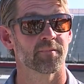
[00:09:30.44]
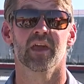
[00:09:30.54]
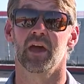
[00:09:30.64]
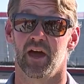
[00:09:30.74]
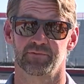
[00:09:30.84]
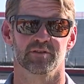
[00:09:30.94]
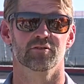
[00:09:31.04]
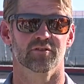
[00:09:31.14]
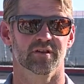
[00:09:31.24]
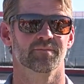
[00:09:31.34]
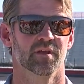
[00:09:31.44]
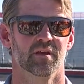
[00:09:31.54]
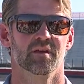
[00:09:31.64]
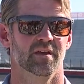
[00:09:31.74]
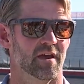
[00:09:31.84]
Yeah, absolutely.
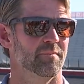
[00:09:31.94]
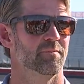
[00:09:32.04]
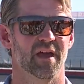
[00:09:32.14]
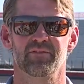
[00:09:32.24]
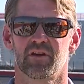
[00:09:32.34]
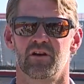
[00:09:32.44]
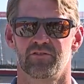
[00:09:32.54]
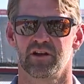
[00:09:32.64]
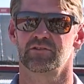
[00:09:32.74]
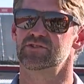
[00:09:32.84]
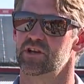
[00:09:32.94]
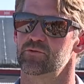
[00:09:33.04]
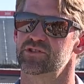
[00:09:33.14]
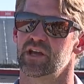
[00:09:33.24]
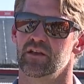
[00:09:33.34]
Paving contractor,
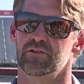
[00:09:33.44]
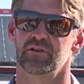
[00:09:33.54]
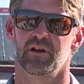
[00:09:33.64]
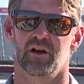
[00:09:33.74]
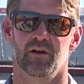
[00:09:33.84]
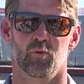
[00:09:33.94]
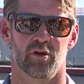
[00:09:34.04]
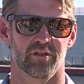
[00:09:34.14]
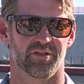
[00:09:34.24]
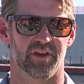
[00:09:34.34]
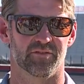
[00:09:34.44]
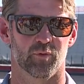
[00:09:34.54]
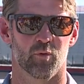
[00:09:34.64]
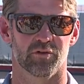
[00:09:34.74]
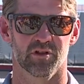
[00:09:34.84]
Summers Taylor. One of the things
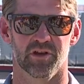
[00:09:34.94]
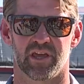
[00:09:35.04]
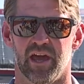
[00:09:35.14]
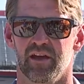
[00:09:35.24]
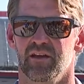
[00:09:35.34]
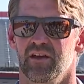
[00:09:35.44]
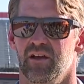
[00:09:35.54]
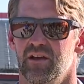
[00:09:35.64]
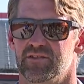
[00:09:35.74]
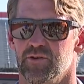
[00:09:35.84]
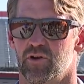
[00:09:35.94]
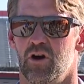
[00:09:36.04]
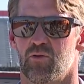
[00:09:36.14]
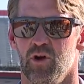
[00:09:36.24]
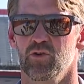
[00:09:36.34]
we wanted to look at, So
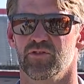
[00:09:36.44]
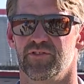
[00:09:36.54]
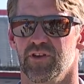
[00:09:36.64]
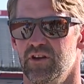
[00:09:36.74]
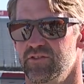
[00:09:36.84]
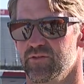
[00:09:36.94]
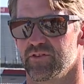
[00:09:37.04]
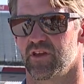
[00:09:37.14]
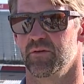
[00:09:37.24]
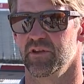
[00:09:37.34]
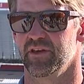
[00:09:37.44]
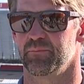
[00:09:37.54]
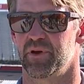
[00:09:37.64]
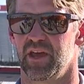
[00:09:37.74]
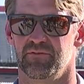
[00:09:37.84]
Carl Rose and Sons was a company
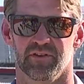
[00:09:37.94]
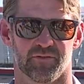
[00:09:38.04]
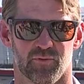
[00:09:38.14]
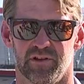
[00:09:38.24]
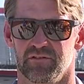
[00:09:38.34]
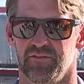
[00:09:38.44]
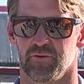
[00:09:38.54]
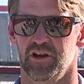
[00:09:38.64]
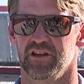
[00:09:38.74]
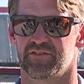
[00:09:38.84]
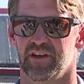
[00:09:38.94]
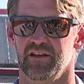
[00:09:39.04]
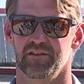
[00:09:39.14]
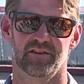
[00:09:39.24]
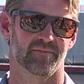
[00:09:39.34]
that paved this originally for Enoch Staley.